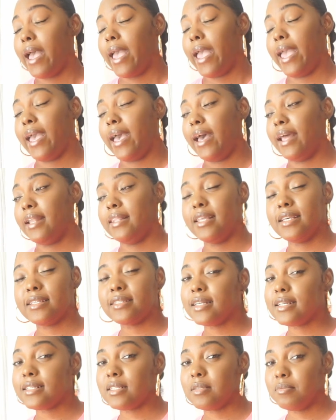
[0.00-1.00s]
And
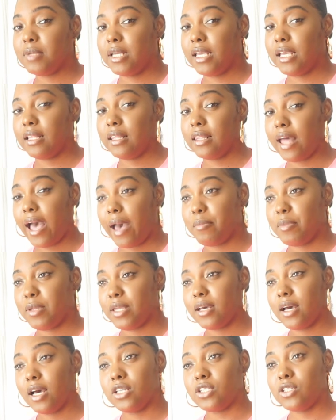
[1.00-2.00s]
this doesn't mean that
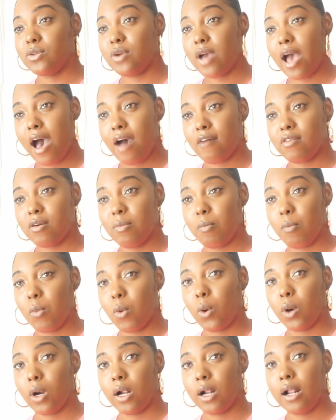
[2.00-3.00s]
because you have
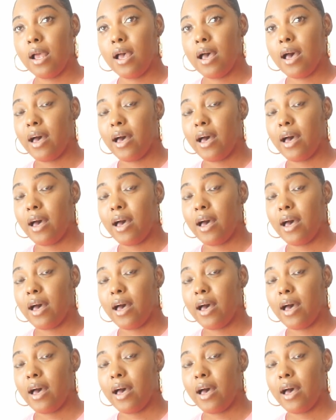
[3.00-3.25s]
more